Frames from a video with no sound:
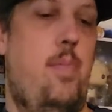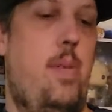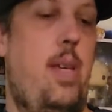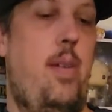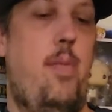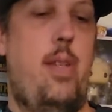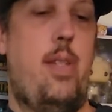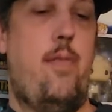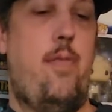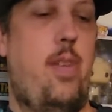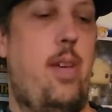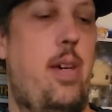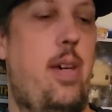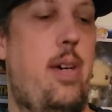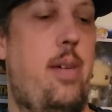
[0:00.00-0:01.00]
but anyways, if
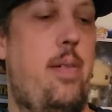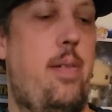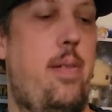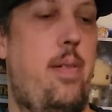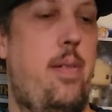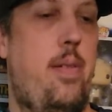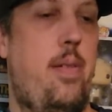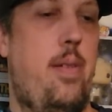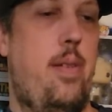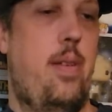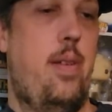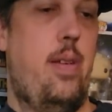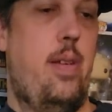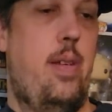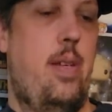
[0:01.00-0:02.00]
you... Uh, I'm on the
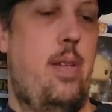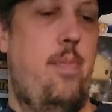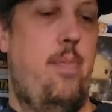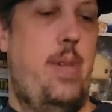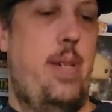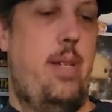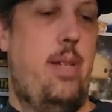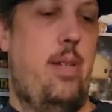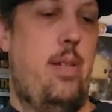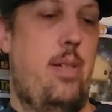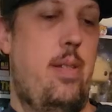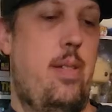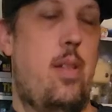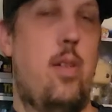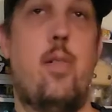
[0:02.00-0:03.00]
portal now. Yeah.
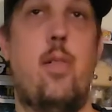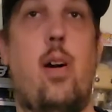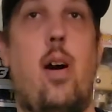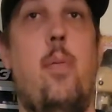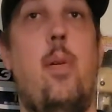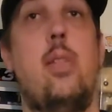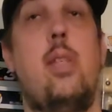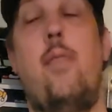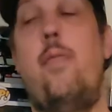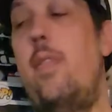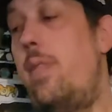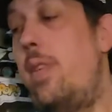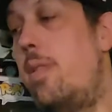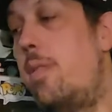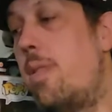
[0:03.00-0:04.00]
So almost at
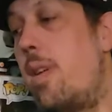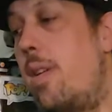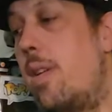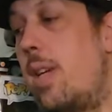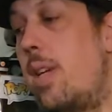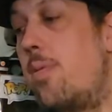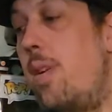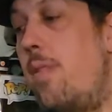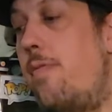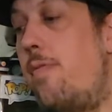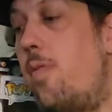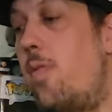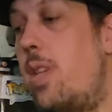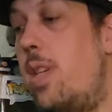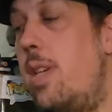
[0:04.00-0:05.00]
50 subscribers. We're at
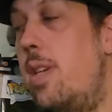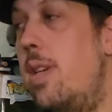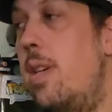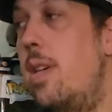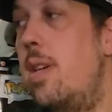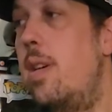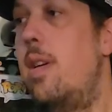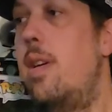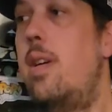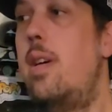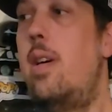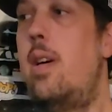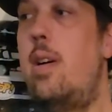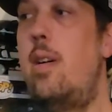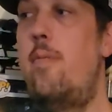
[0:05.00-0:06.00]
40.
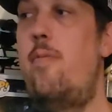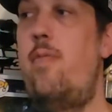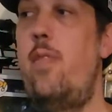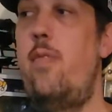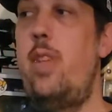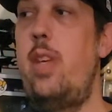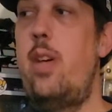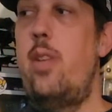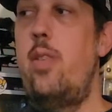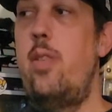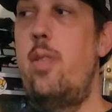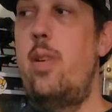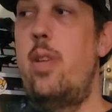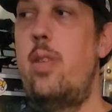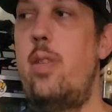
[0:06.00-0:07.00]
Um, 50, I'll
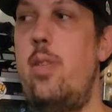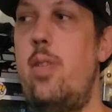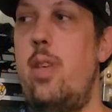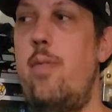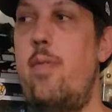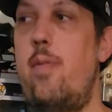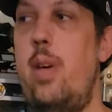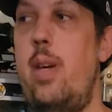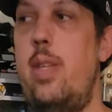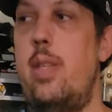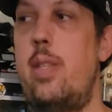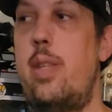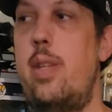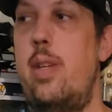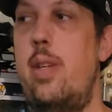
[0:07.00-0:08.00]
do uh, oh, two
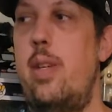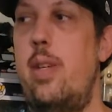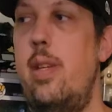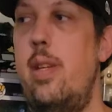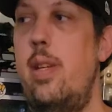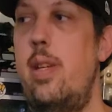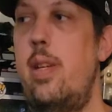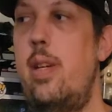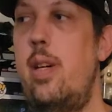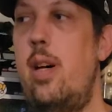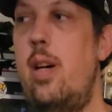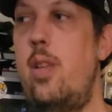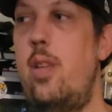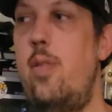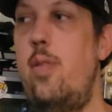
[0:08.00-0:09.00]
giveaways.
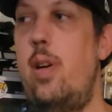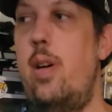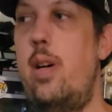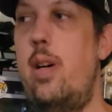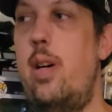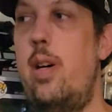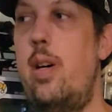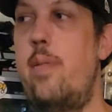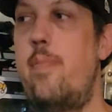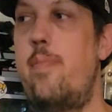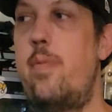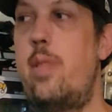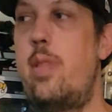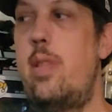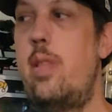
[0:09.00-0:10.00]
I'll do... Uh,
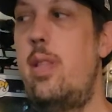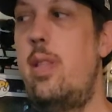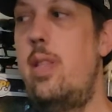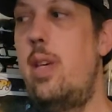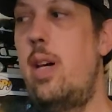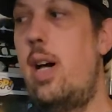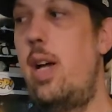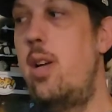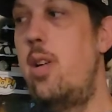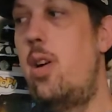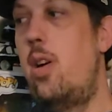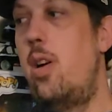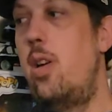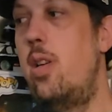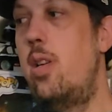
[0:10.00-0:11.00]
the Iron
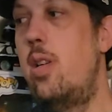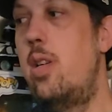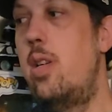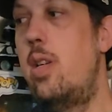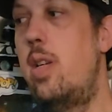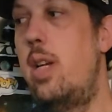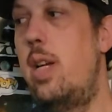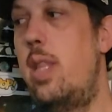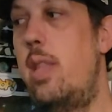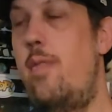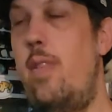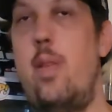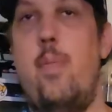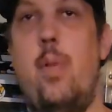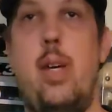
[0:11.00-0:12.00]
Heart and the
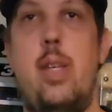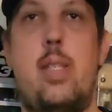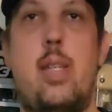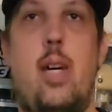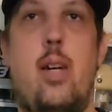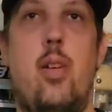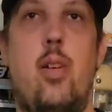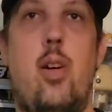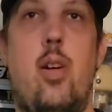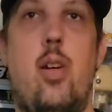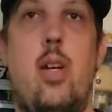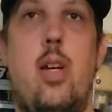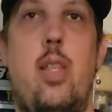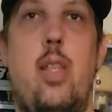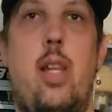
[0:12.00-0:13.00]
Venomized Iron Heart,
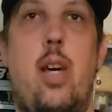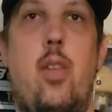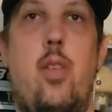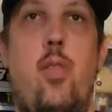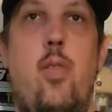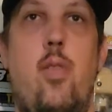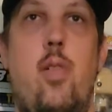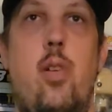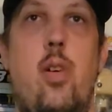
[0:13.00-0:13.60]
and then I'll do